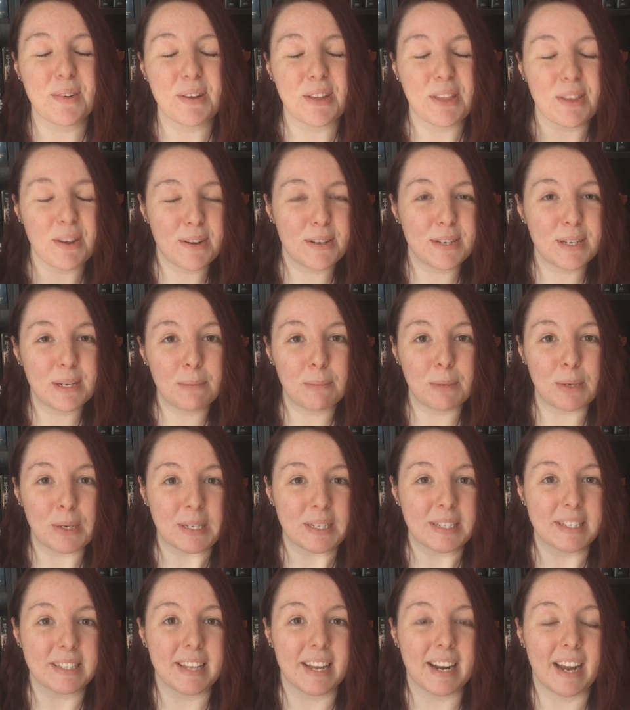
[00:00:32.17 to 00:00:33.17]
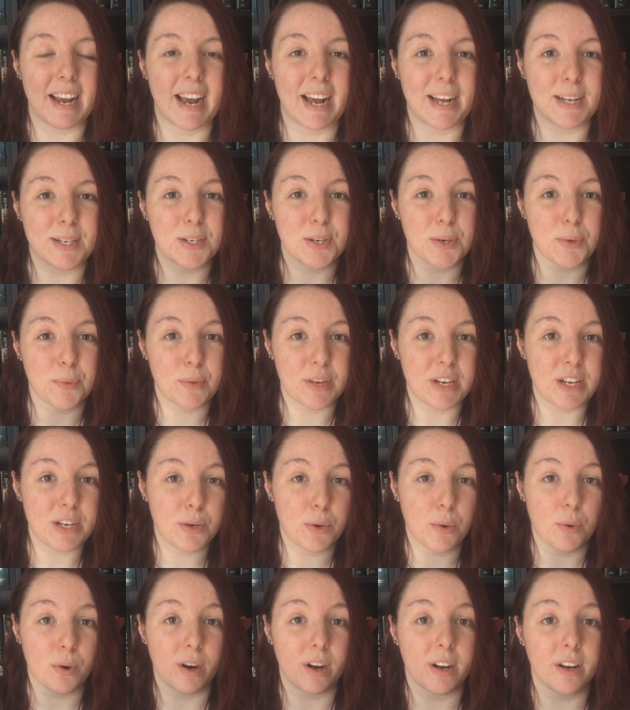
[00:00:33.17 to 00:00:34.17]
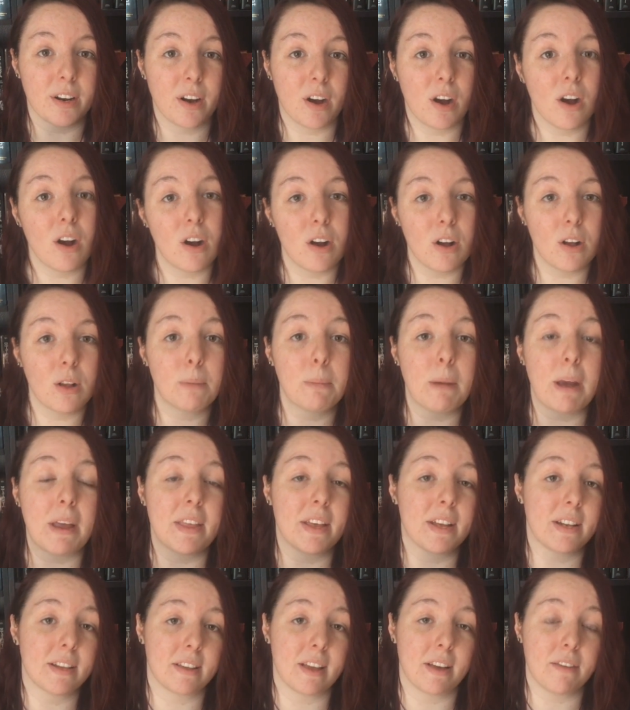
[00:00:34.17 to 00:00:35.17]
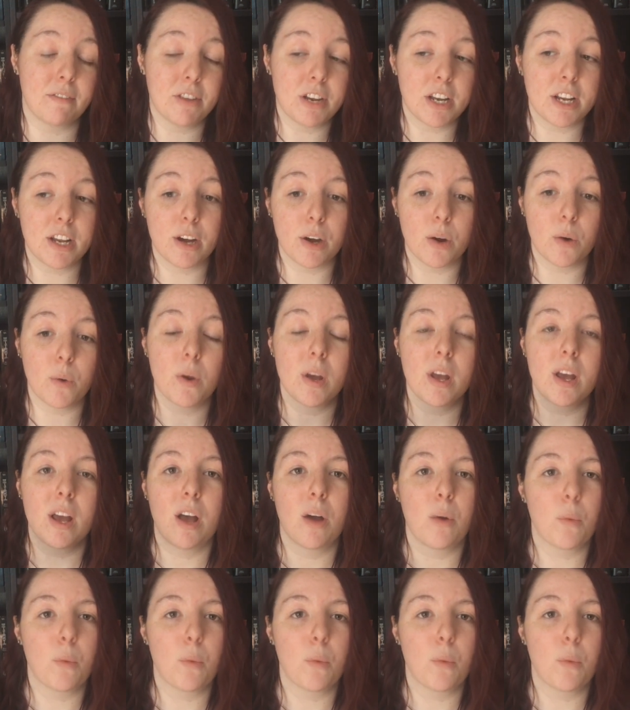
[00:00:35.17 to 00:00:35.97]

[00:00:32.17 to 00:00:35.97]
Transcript: there were 13 books that I had to read or unhaul by the end of that video.